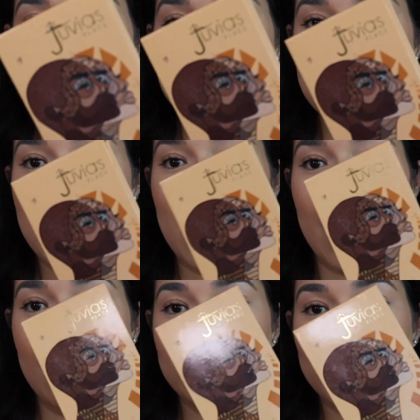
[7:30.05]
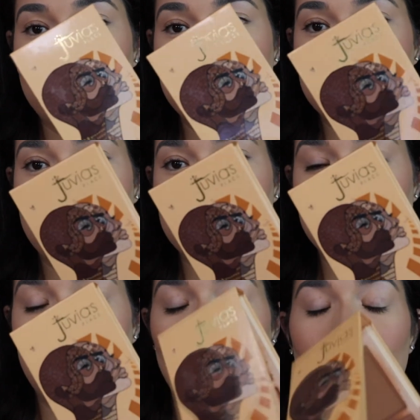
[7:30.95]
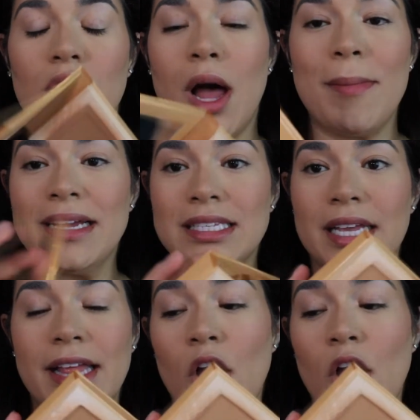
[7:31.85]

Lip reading: guys haven't tried these yet as well, amazing. They